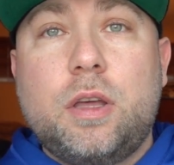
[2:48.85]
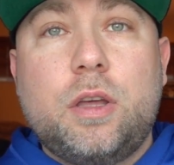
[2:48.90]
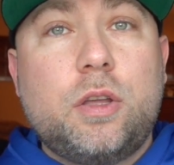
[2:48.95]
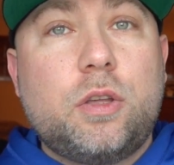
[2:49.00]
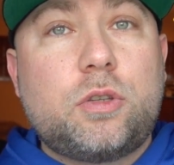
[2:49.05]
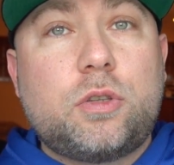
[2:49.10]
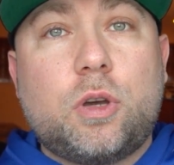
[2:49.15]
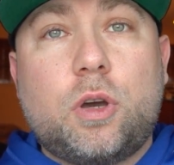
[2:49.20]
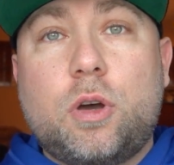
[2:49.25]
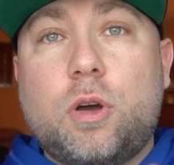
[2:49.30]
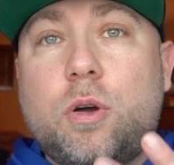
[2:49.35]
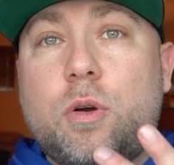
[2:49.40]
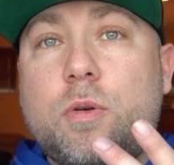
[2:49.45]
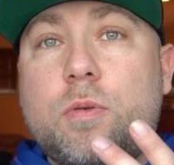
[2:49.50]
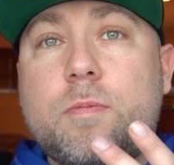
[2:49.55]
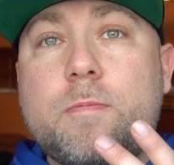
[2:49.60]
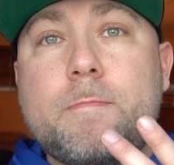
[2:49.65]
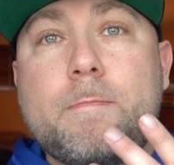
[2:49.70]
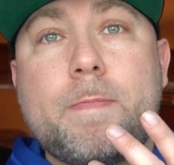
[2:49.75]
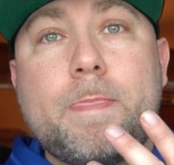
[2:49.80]

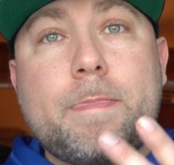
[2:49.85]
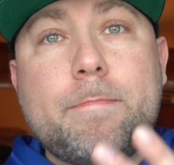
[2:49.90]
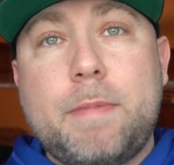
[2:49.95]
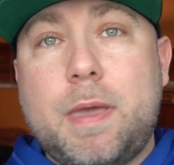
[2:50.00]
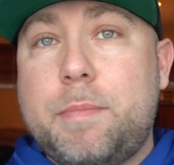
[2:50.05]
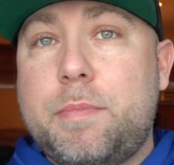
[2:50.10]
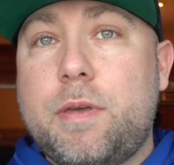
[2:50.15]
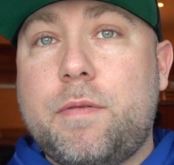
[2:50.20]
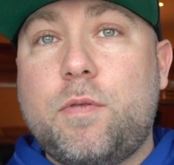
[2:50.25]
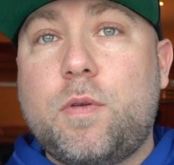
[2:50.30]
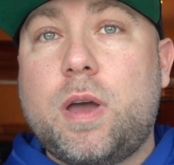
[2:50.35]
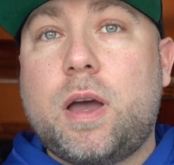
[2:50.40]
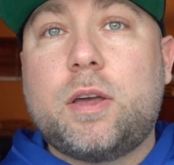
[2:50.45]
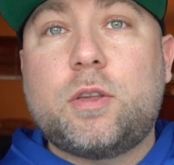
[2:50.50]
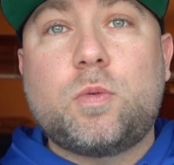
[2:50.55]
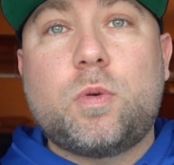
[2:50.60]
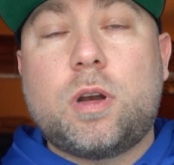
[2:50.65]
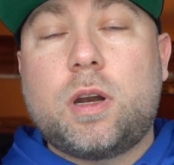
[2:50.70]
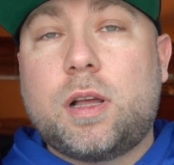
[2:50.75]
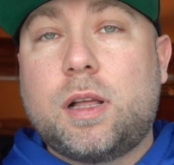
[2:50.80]
So maybe if you
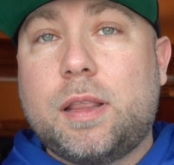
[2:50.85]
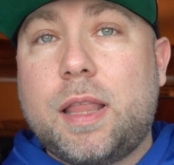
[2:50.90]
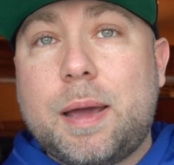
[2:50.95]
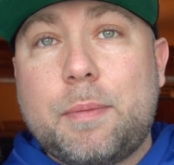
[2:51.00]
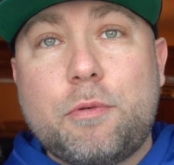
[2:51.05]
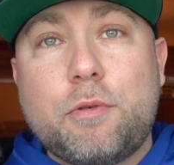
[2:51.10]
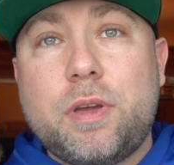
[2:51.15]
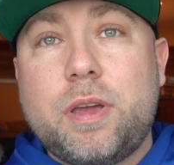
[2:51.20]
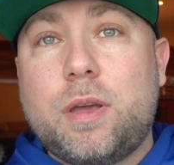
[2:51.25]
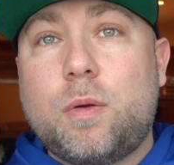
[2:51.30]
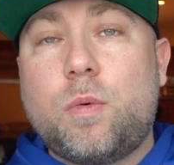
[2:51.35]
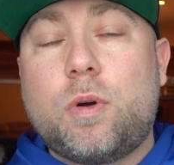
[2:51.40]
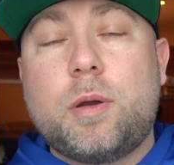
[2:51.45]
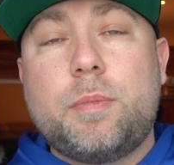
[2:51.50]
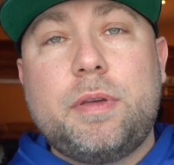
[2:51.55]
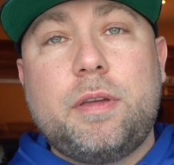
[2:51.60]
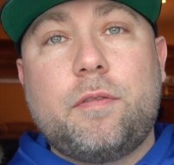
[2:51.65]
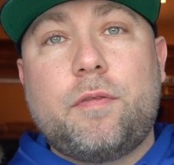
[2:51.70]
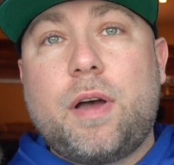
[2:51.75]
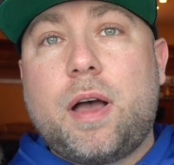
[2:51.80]
guys want to collaborate and want to
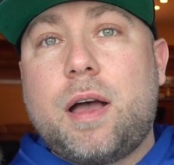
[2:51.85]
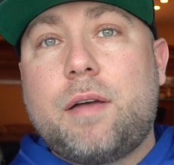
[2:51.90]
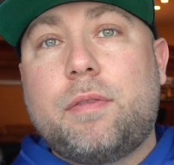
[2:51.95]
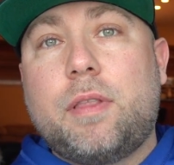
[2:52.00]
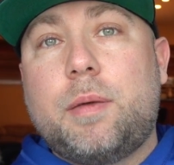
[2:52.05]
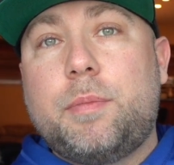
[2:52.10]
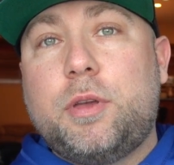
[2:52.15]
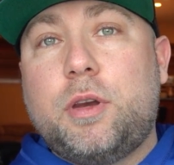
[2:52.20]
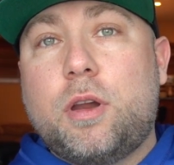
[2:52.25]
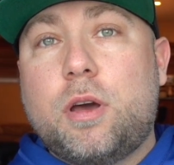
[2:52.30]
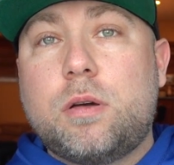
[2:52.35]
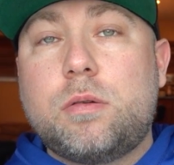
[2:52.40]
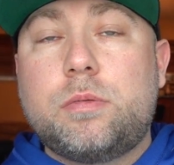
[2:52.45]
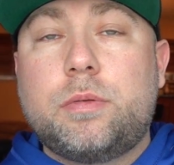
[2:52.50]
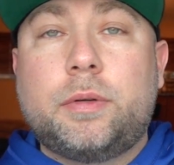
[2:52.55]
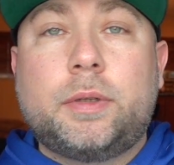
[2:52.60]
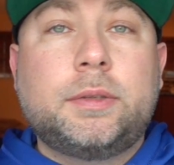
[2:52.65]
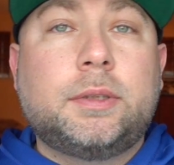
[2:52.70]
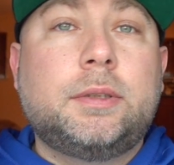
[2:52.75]
be involved, let me know.